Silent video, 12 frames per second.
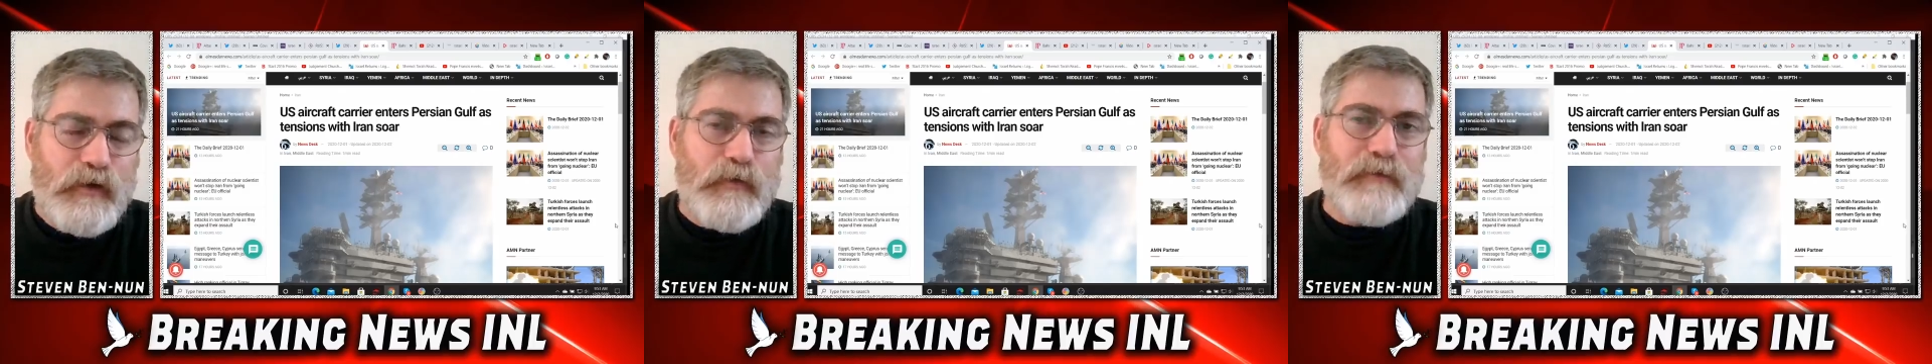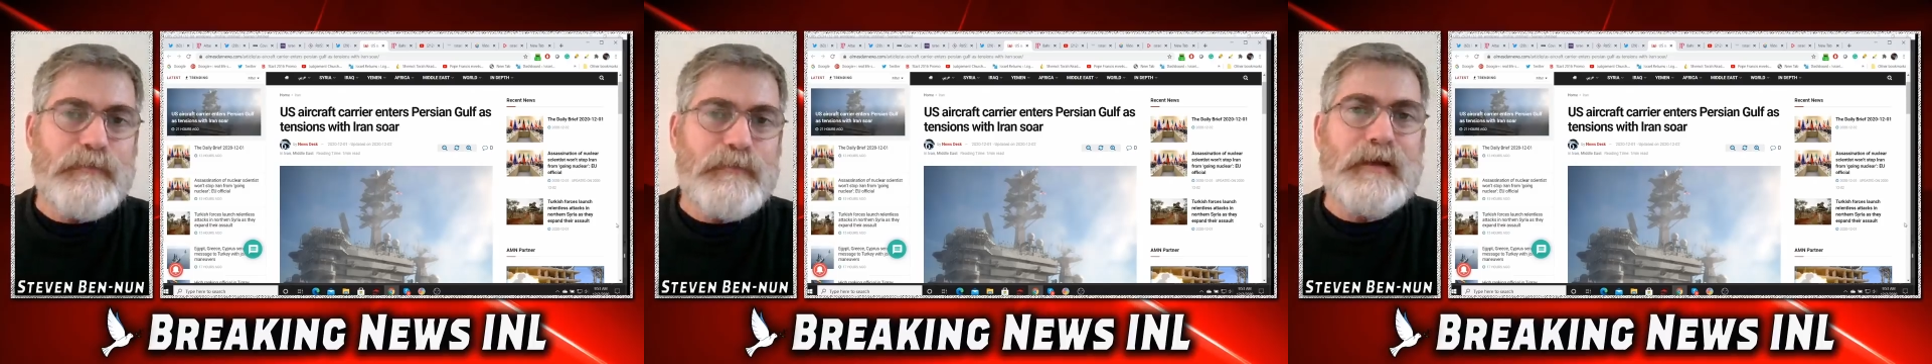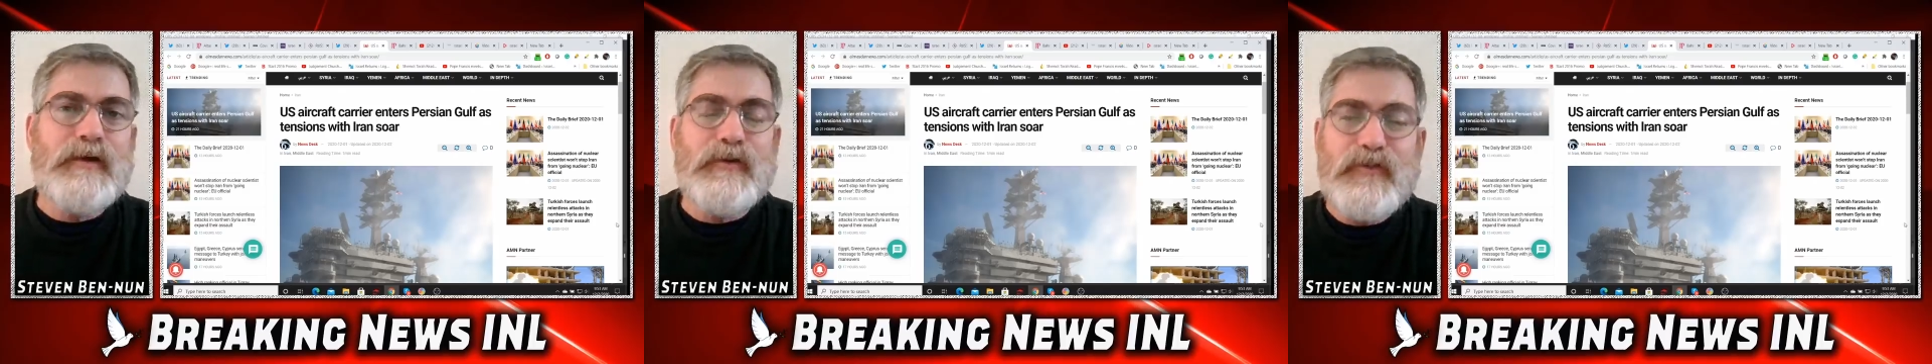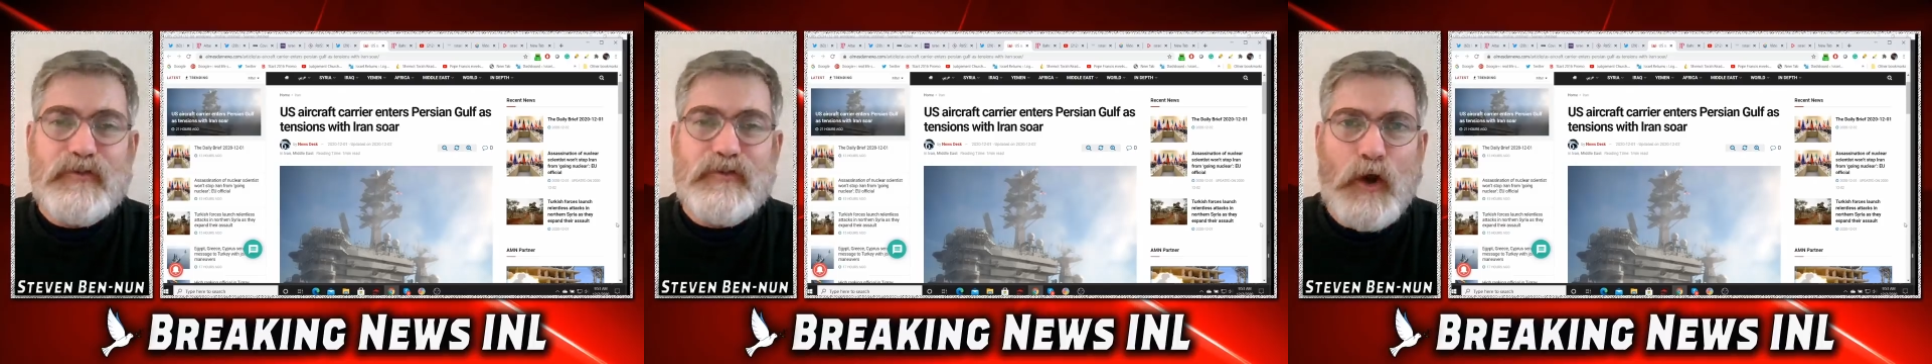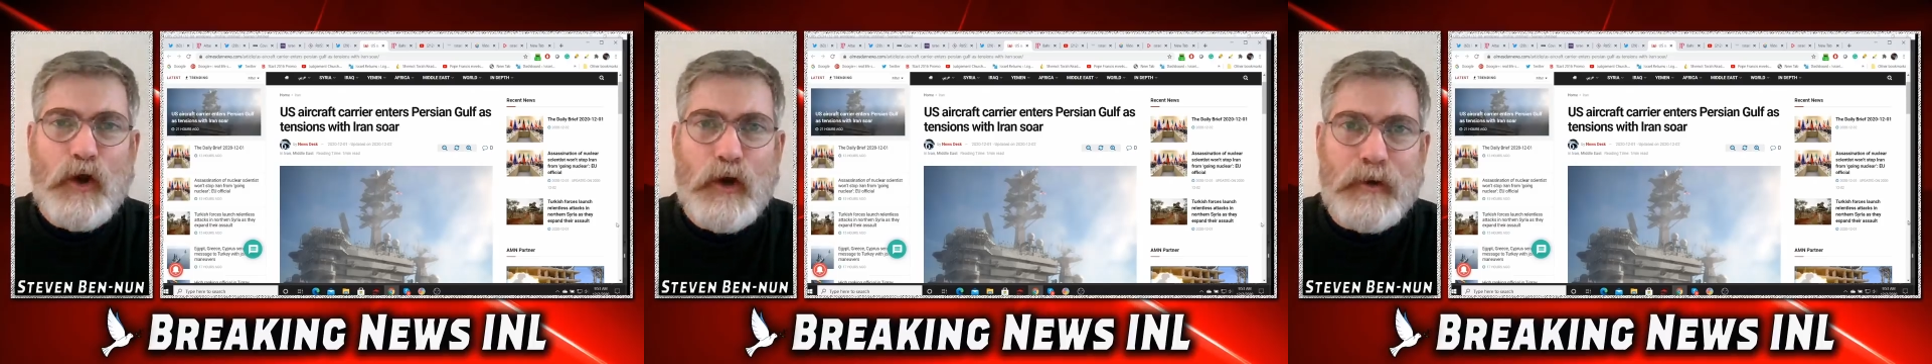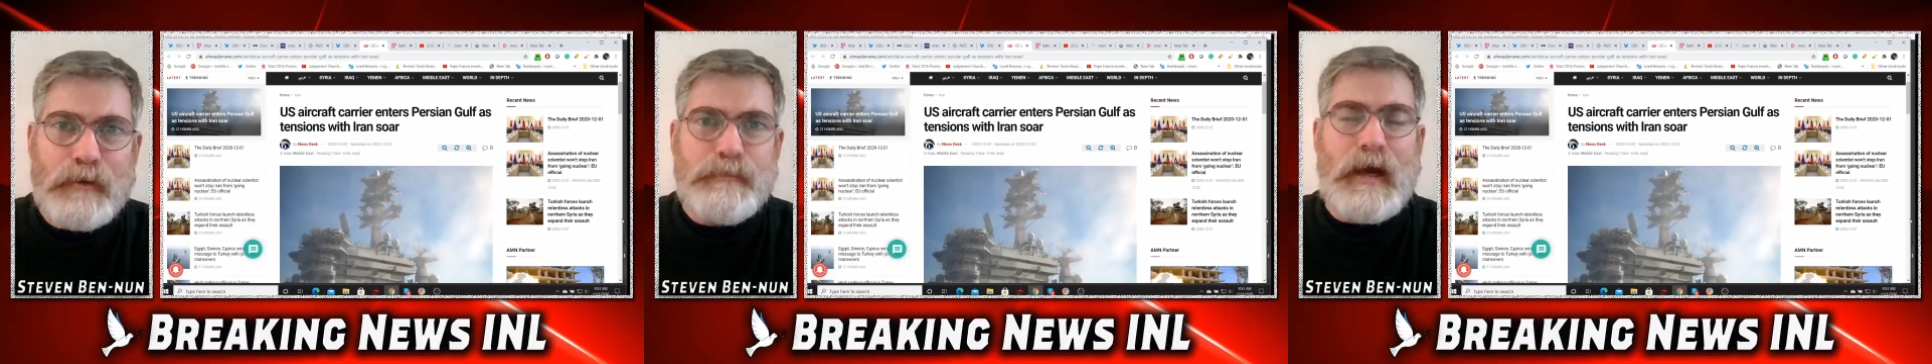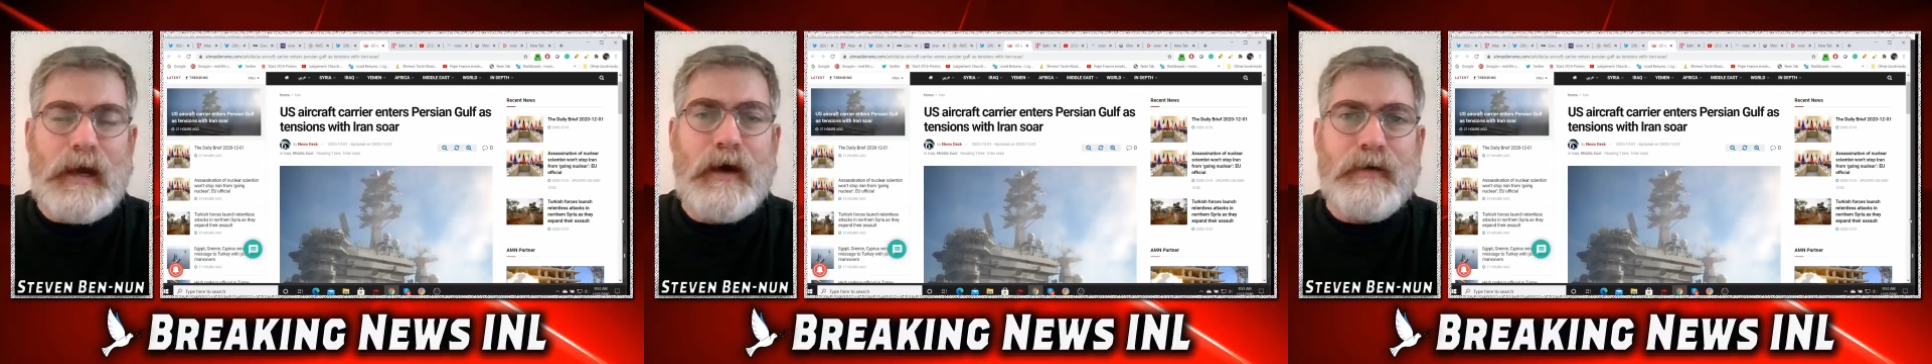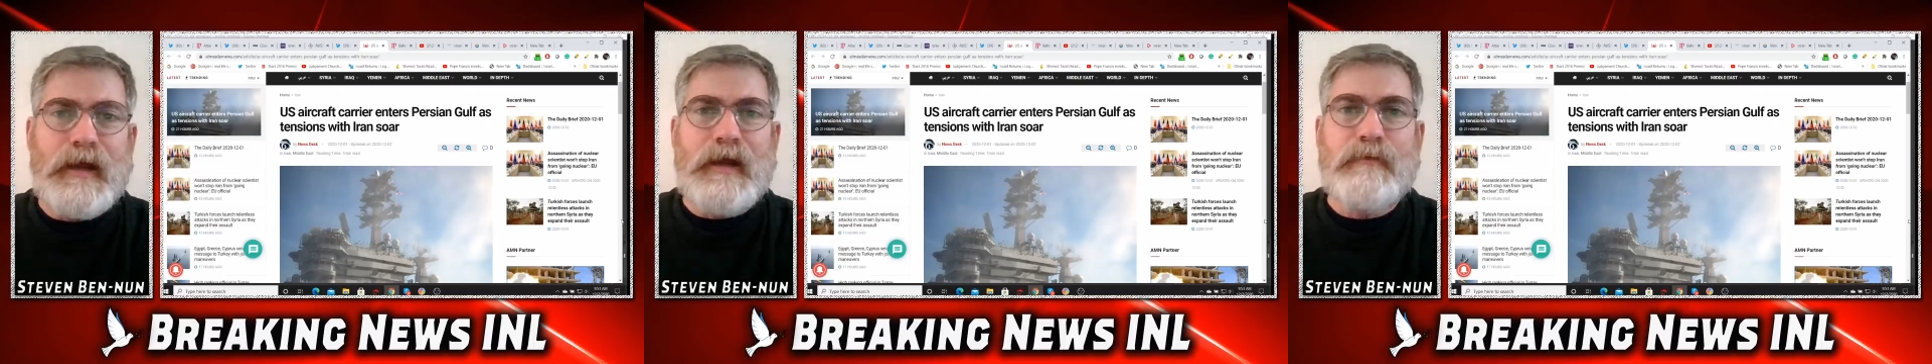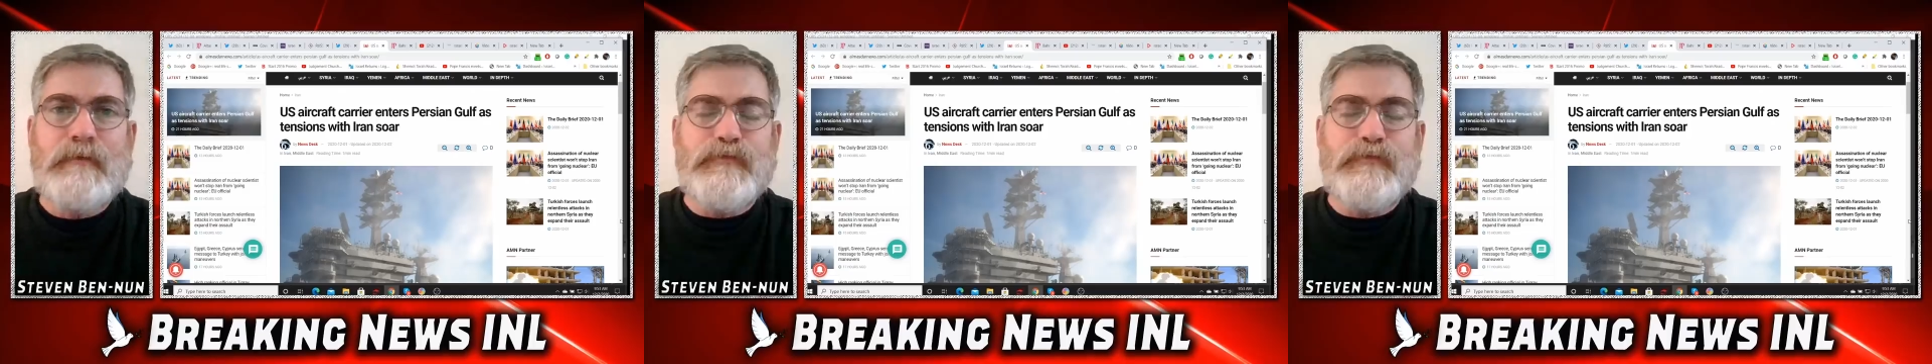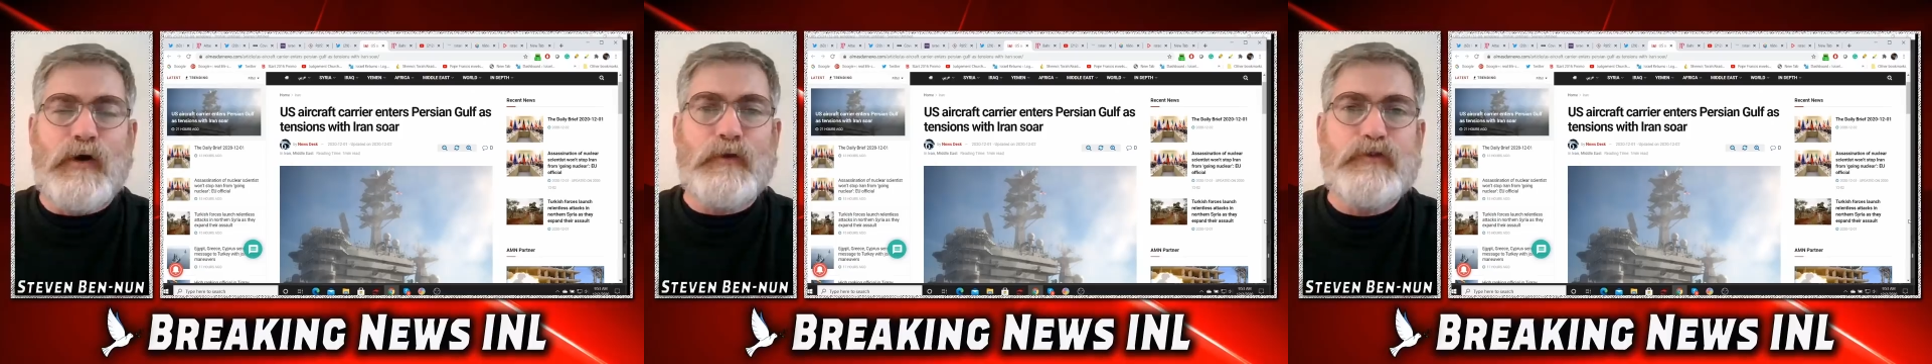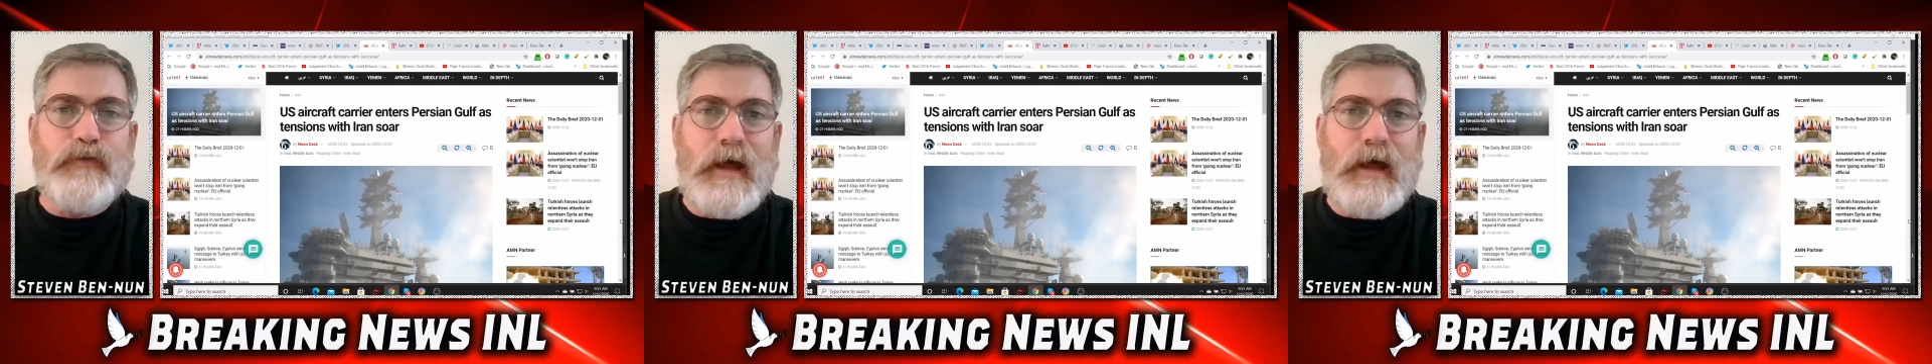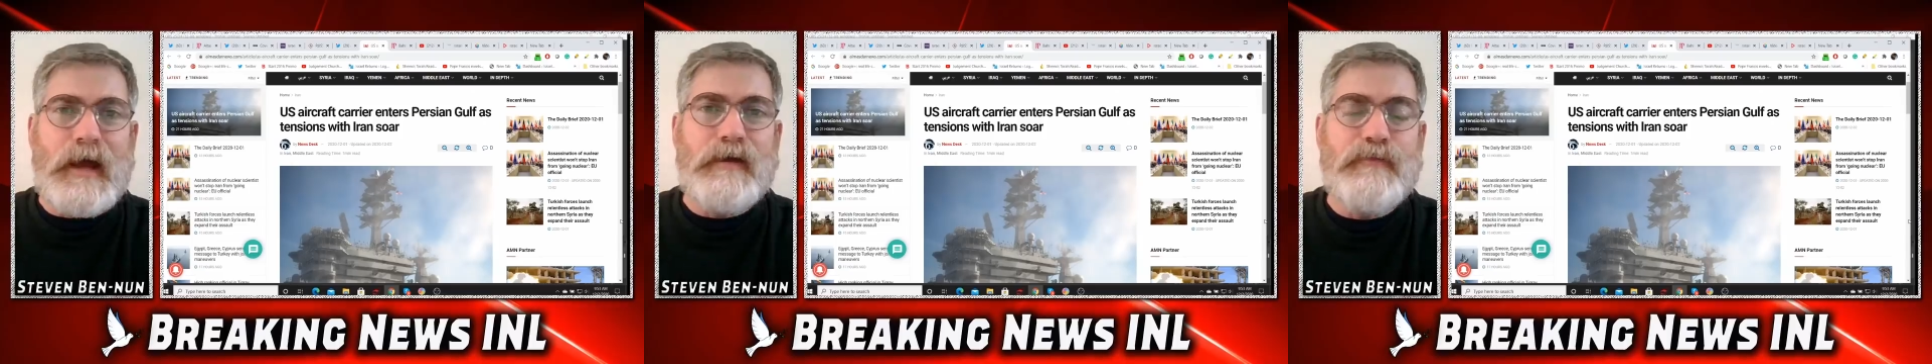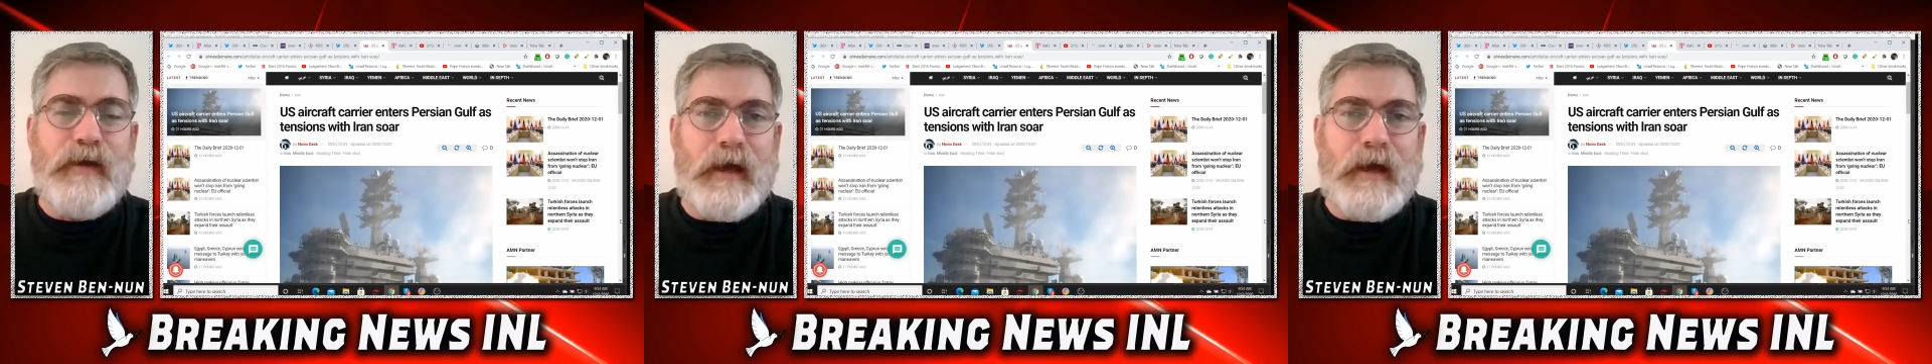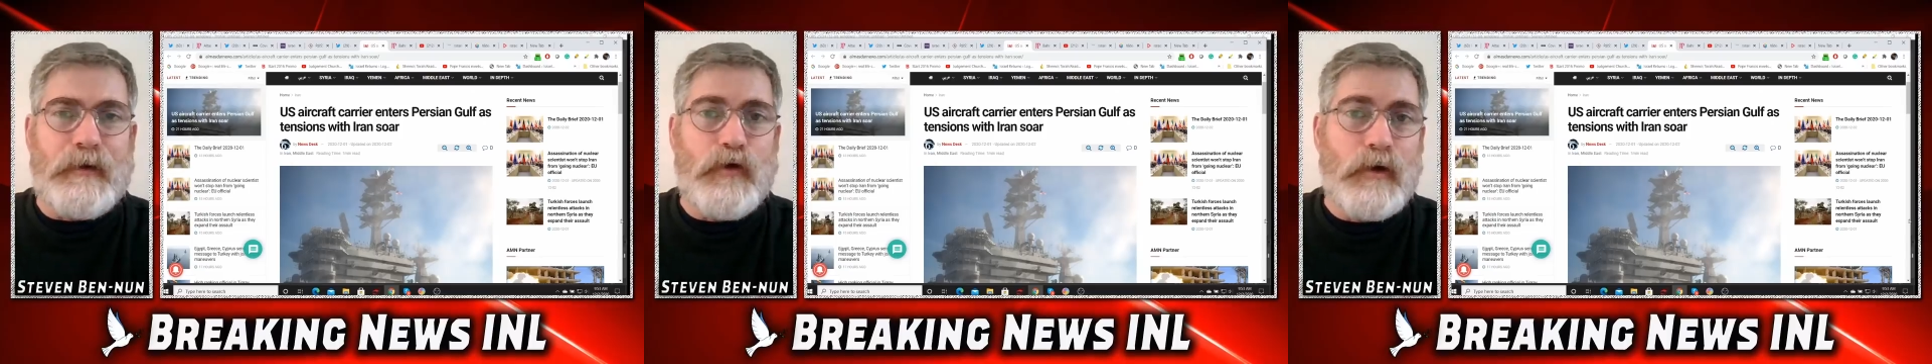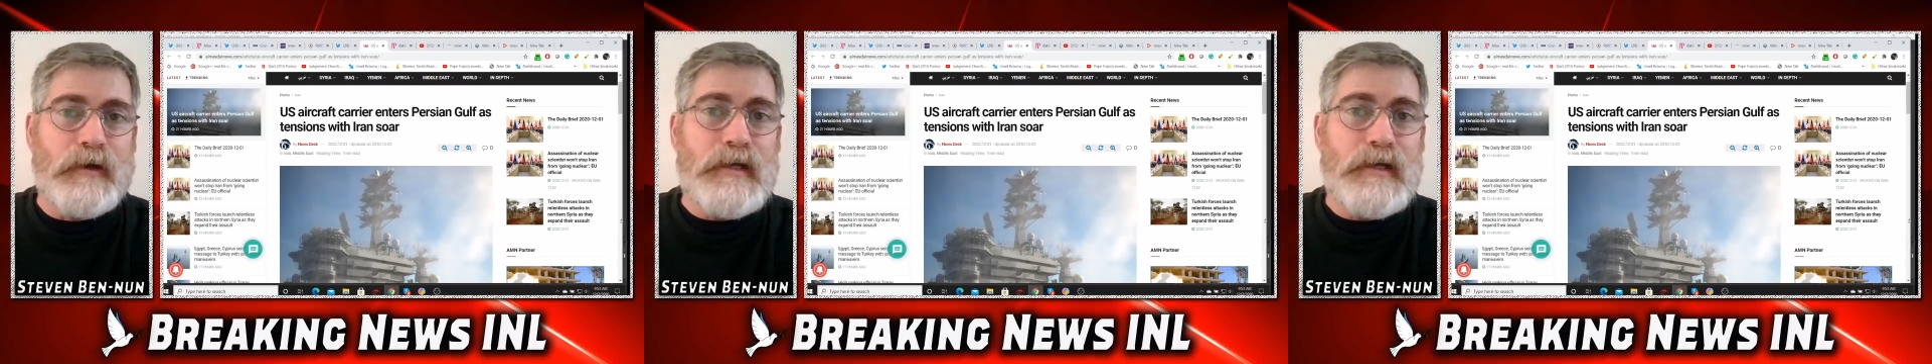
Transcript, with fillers: we have been concerned about a false flag event or